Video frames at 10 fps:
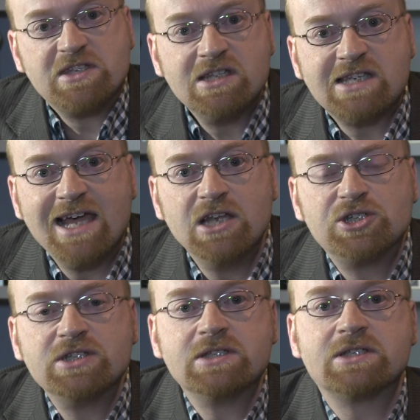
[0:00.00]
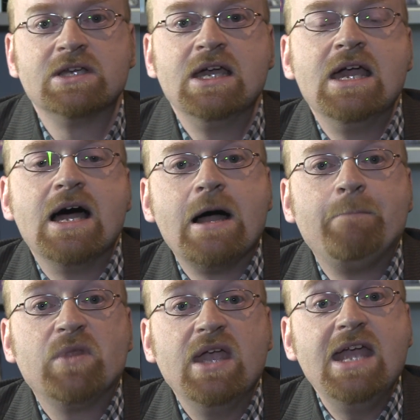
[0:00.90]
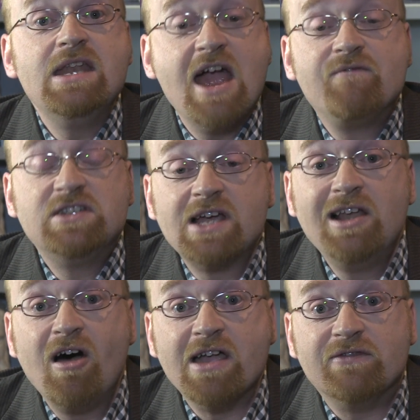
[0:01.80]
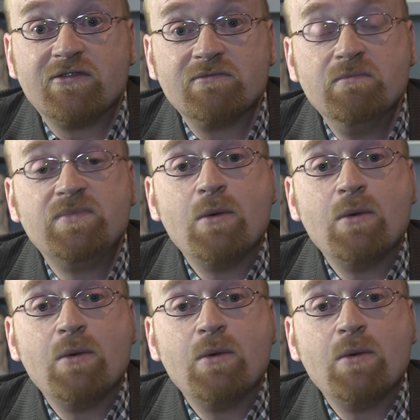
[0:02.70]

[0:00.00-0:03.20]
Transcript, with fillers: this intelligence, um, in everyday life.